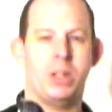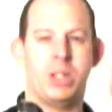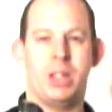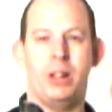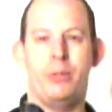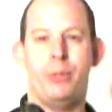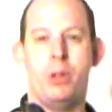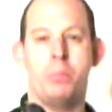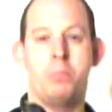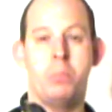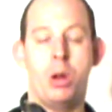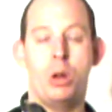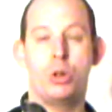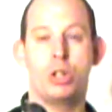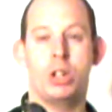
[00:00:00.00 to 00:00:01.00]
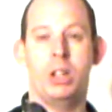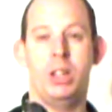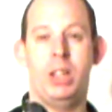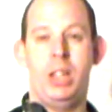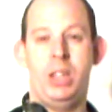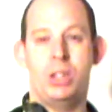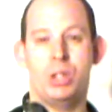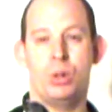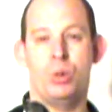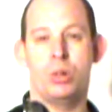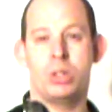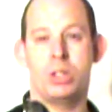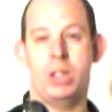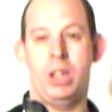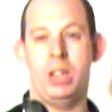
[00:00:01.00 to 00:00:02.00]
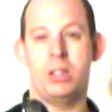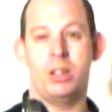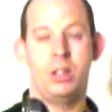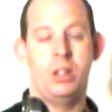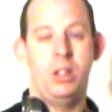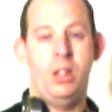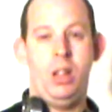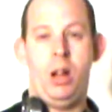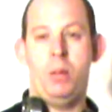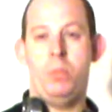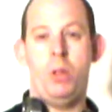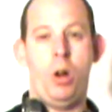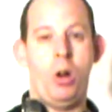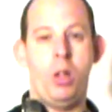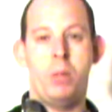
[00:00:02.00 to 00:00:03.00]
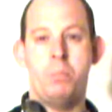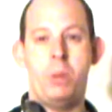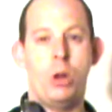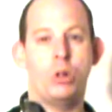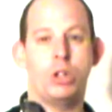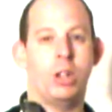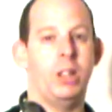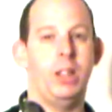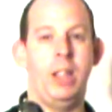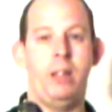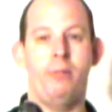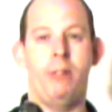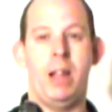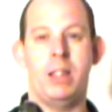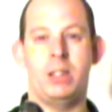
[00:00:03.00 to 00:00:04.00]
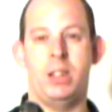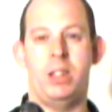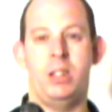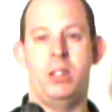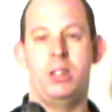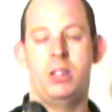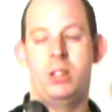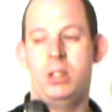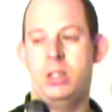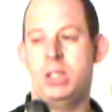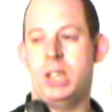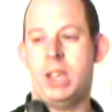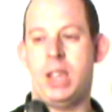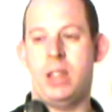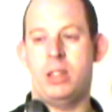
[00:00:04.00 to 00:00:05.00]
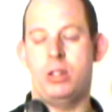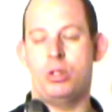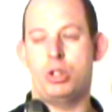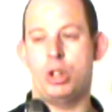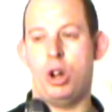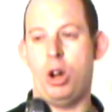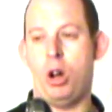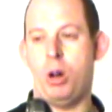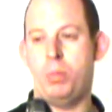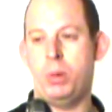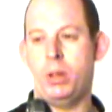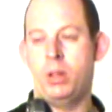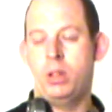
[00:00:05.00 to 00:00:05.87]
myself emotionally sorted. I'm not emotionally ready to get a job.